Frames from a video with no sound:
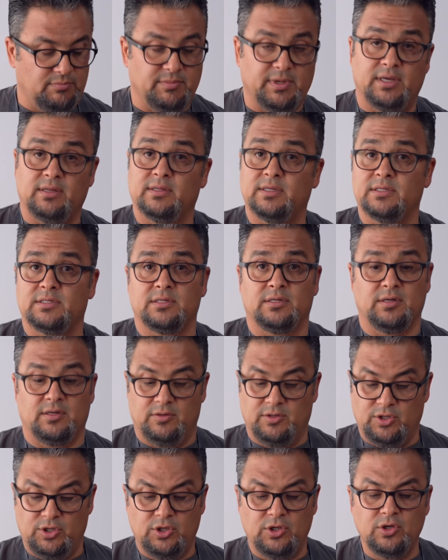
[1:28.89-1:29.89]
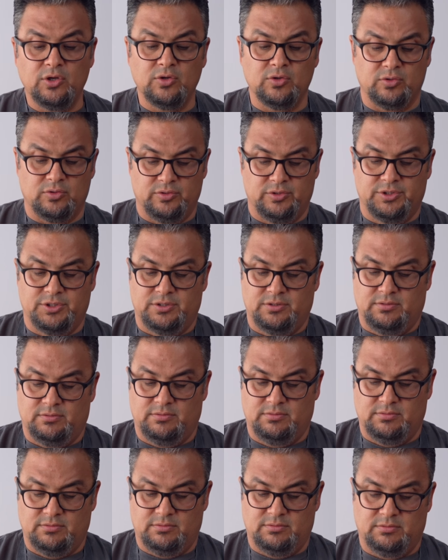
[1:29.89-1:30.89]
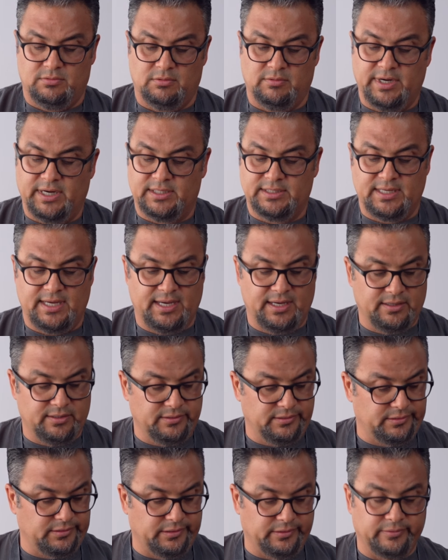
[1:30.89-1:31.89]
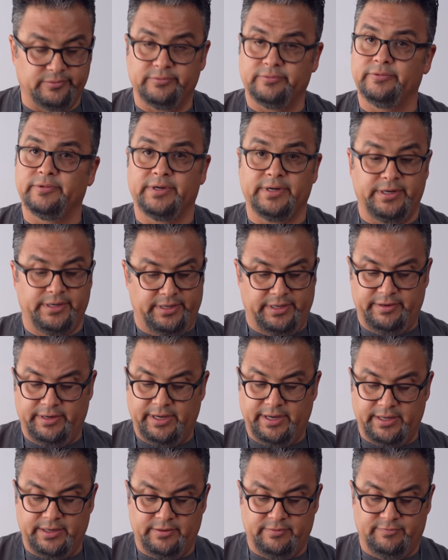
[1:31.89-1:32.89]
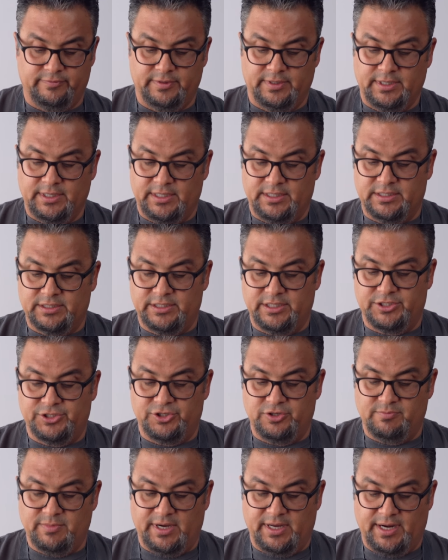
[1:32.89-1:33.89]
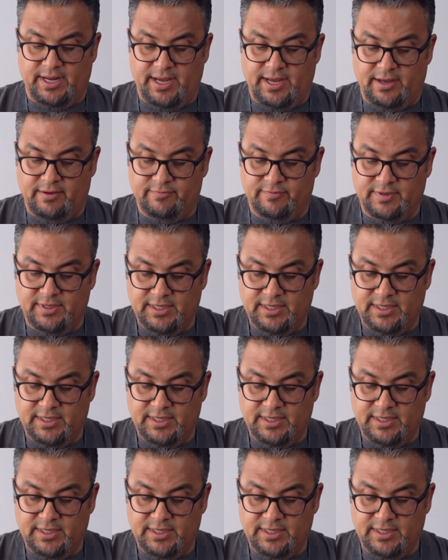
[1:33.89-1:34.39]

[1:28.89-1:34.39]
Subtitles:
make this in a huge rectangle or whatever, any kind of dish you might have.